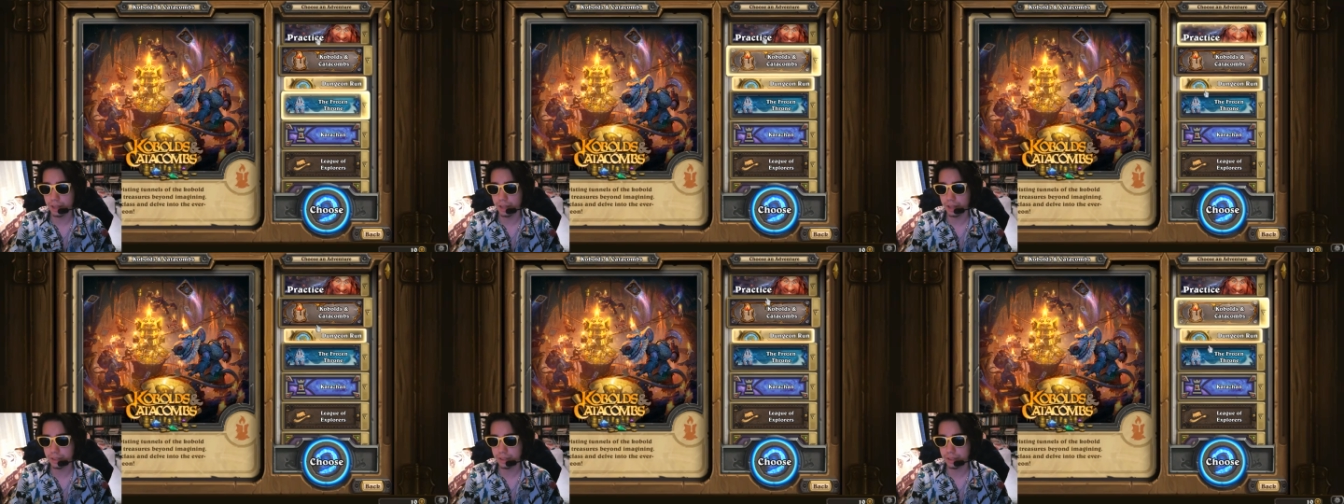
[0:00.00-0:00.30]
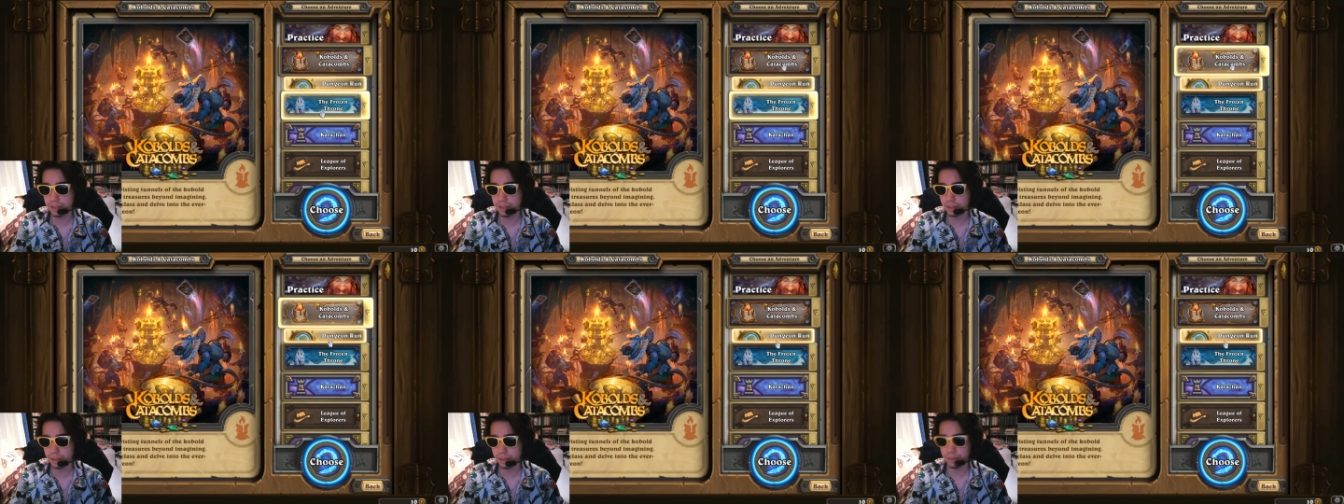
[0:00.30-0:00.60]
it's
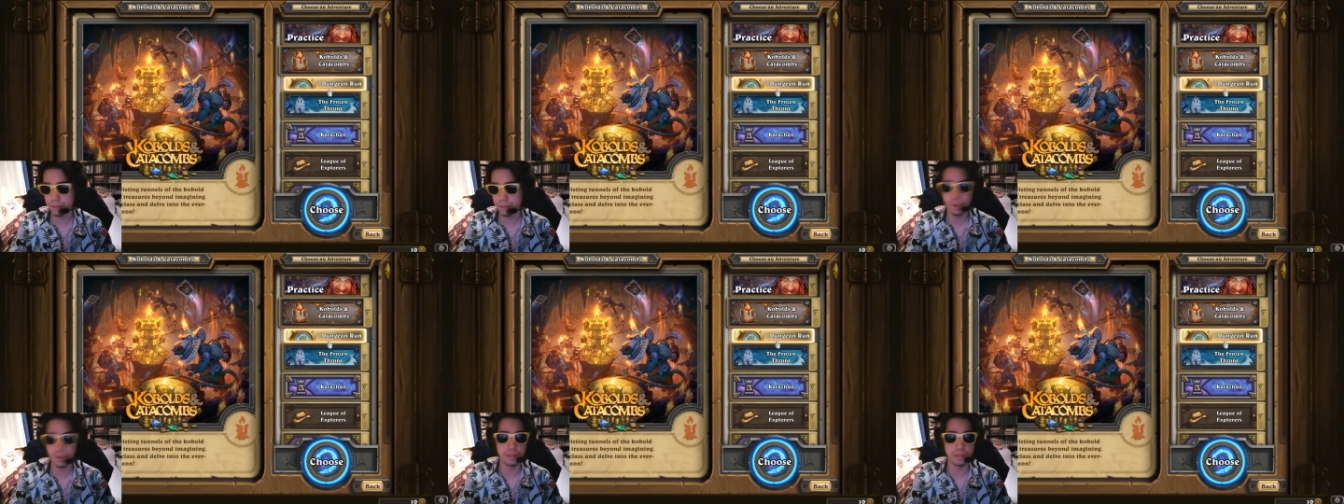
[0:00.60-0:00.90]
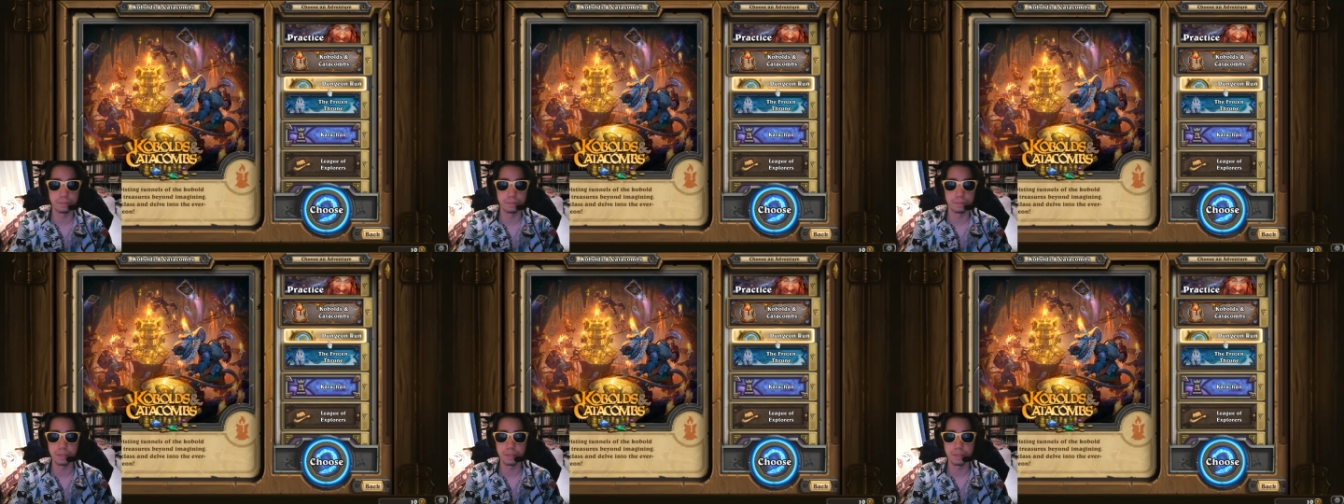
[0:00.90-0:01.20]
it's fun.
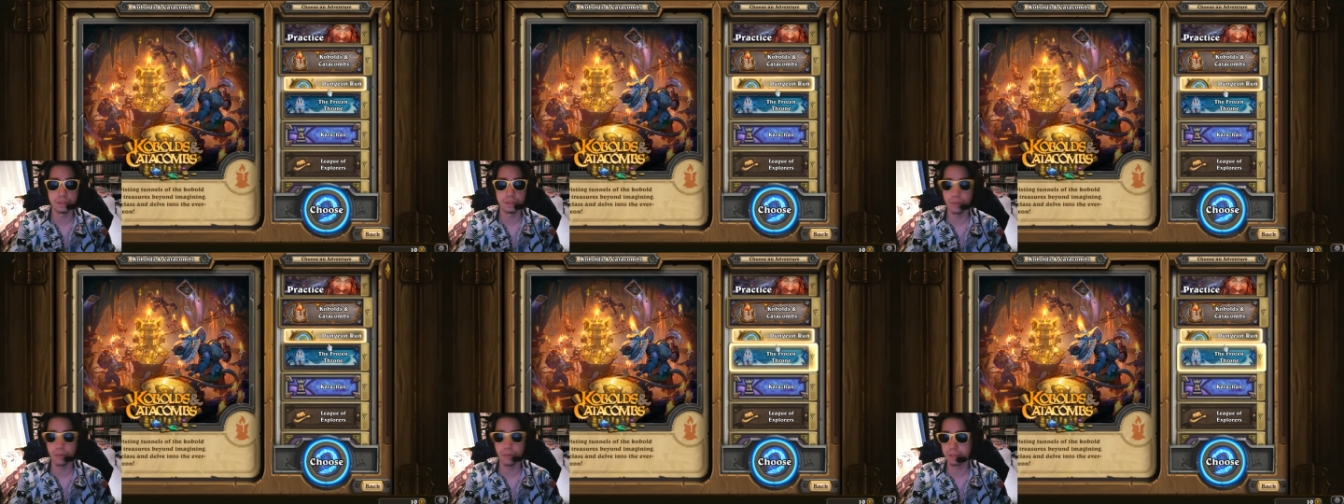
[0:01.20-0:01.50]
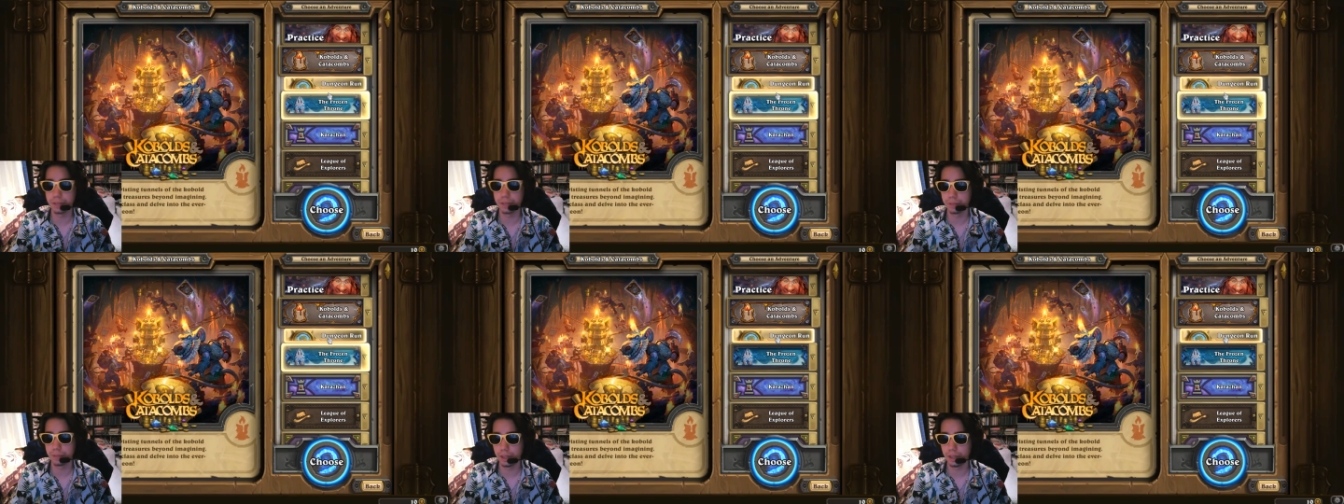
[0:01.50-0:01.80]
It's fun
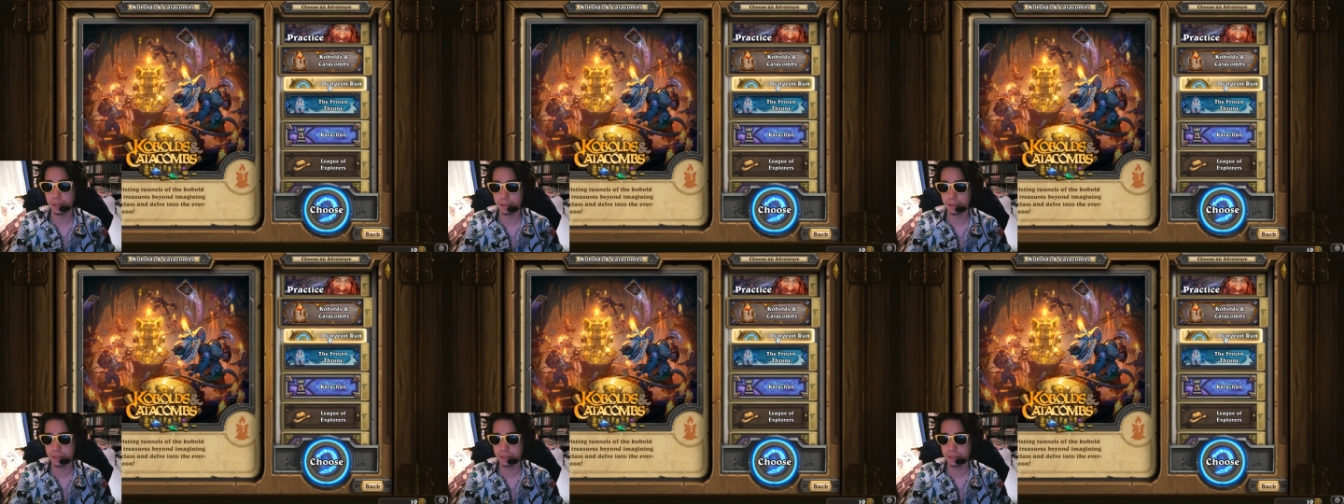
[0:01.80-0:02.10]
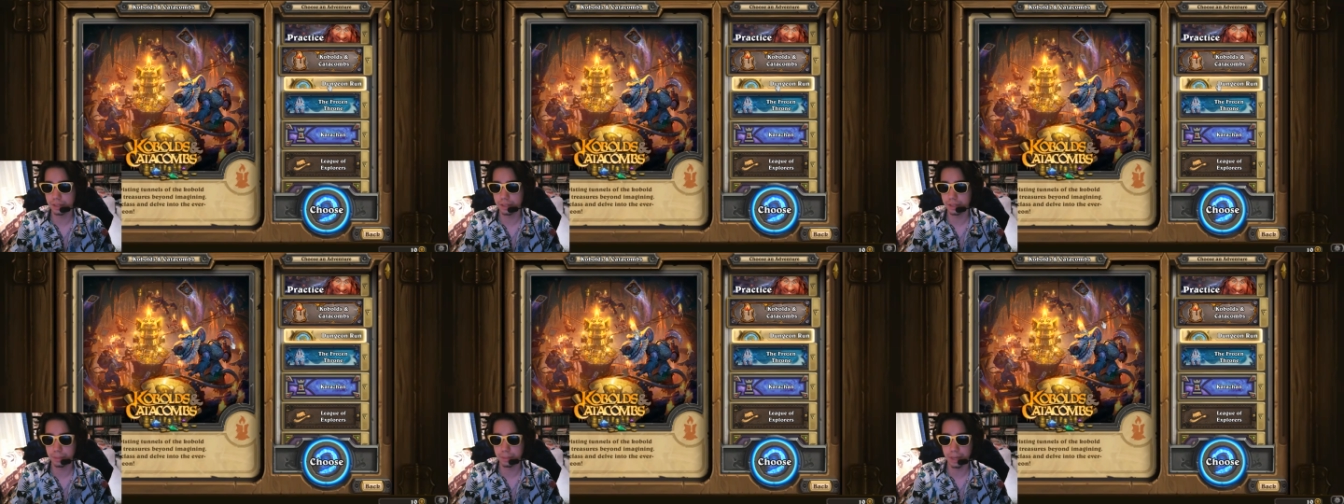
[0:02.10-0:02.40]
and
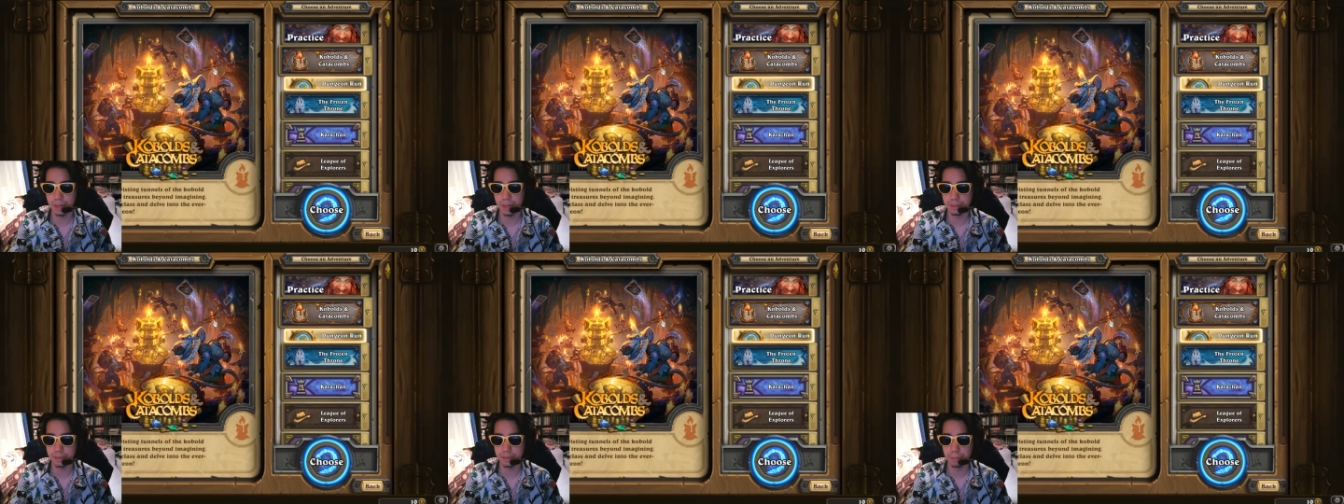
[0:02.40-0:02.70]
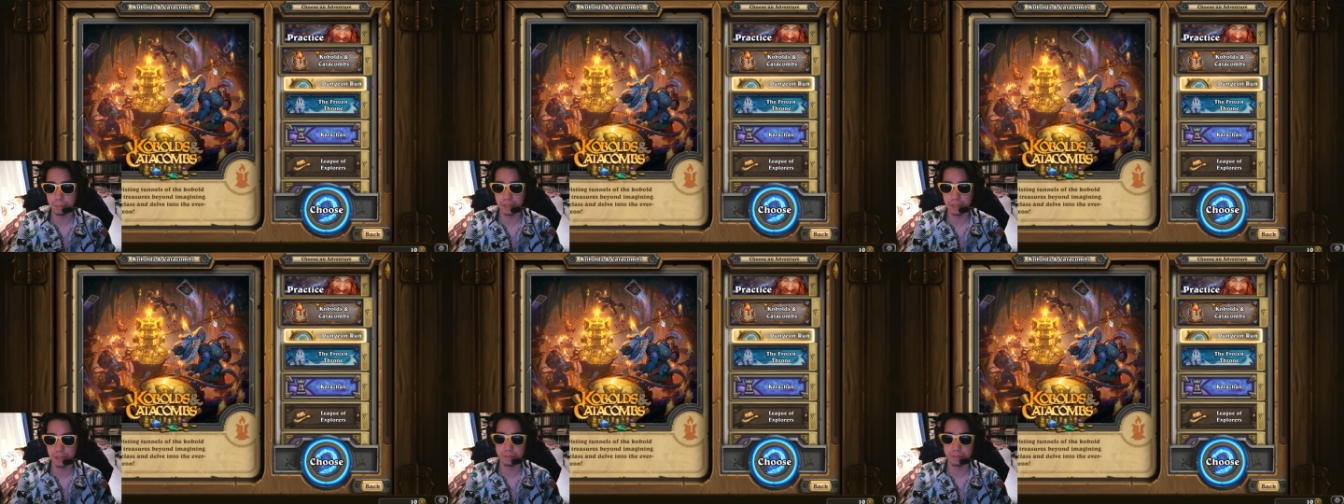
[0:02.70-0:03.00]
customized. But
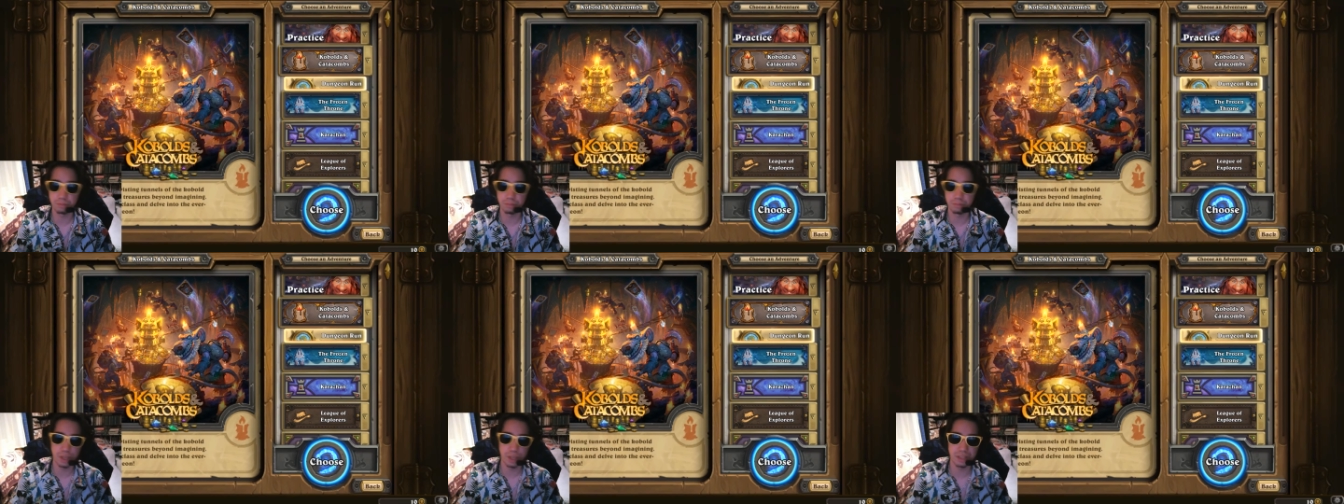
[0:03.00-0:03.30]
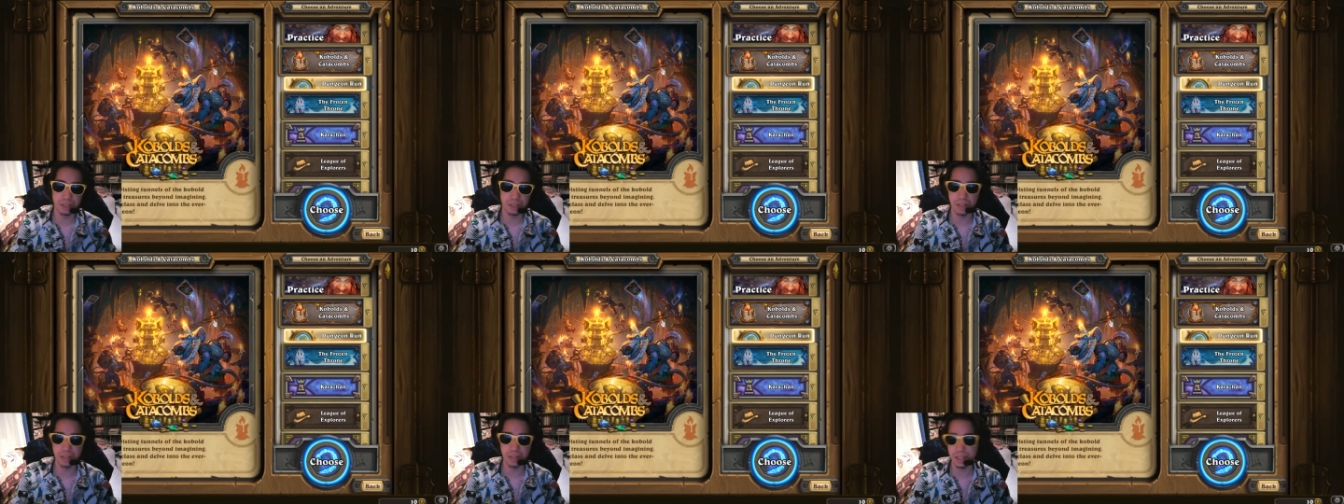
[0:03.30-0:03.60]
when you
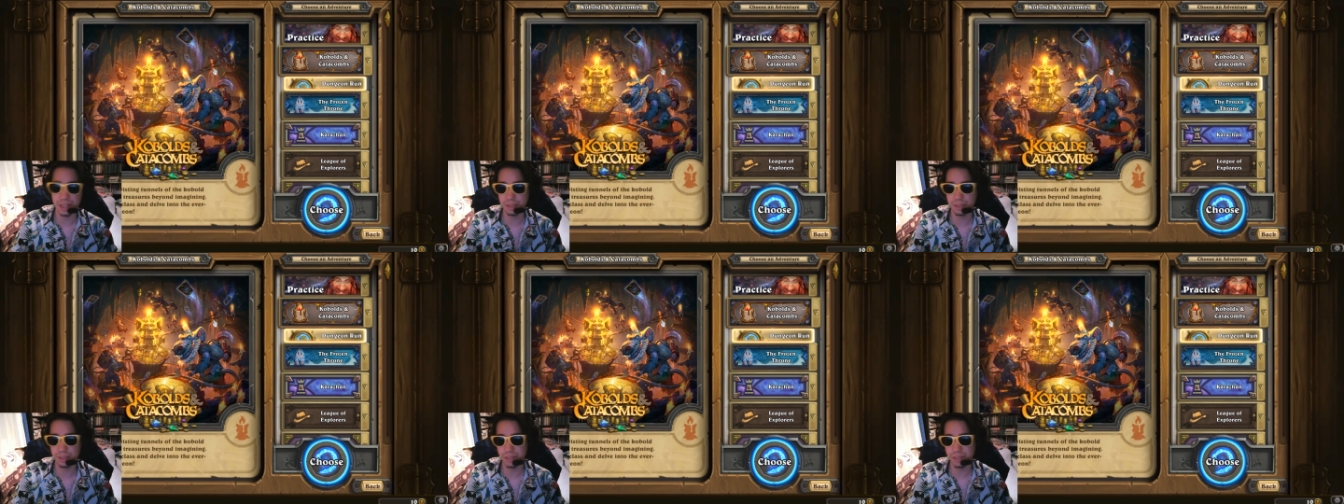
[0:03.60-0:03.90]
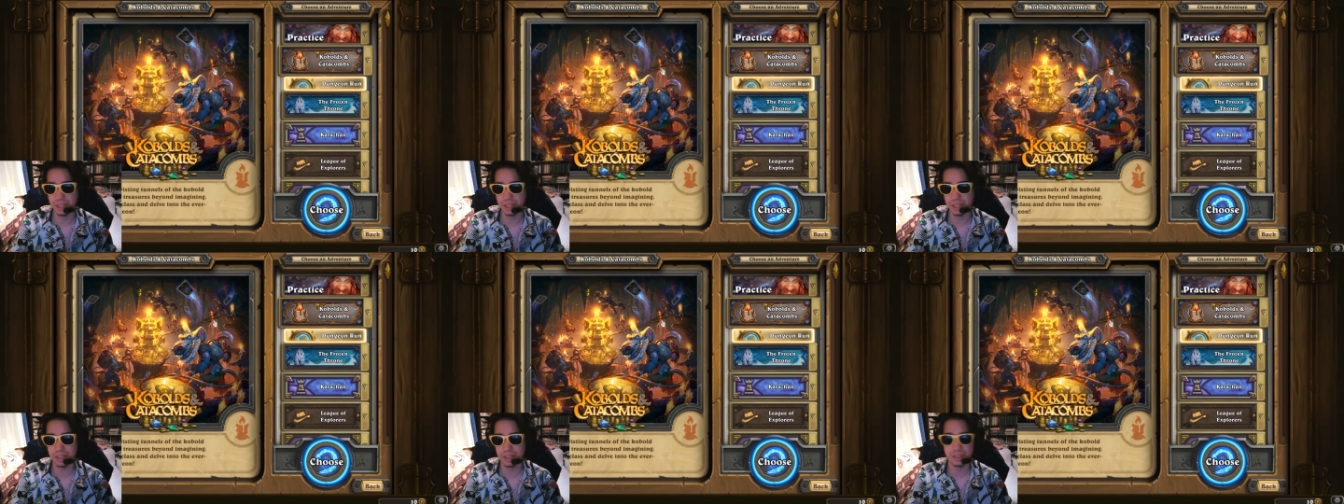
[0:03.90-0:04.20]
get
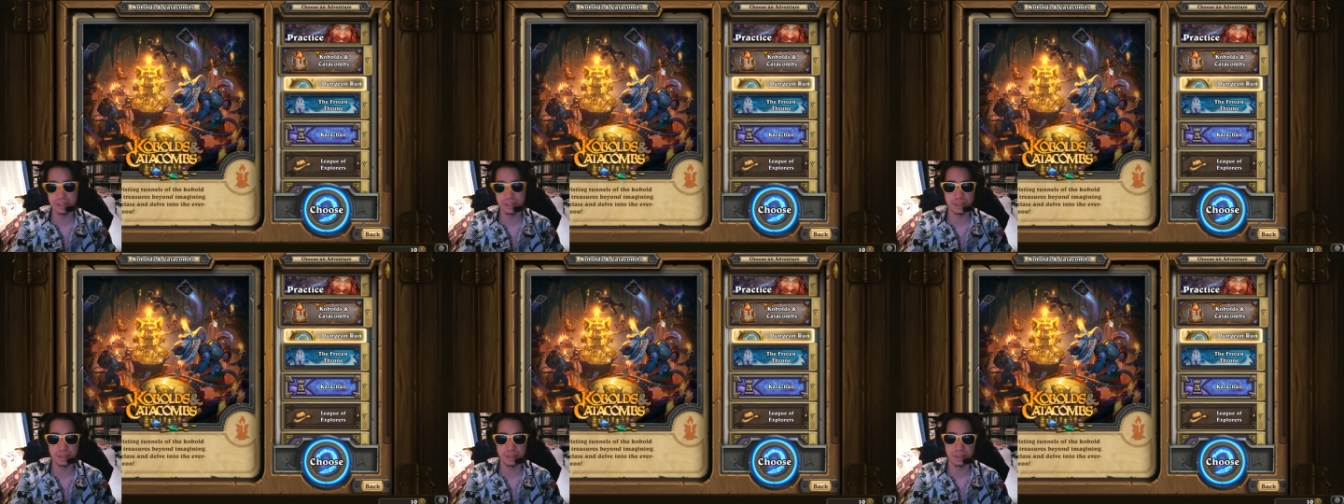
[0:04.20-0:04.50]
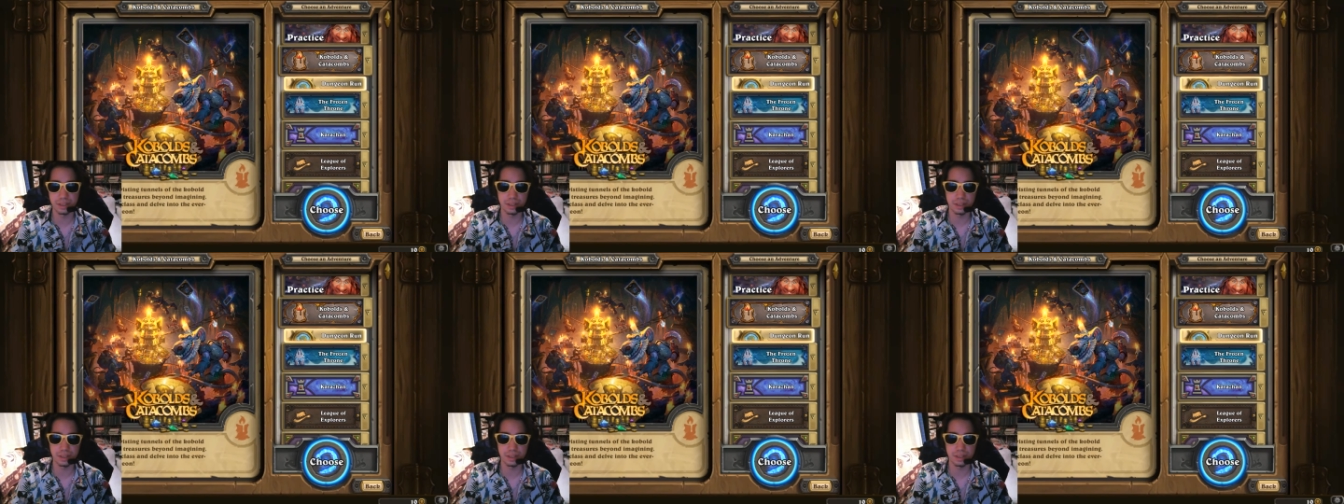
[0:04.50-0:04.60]
defeated, it's mm,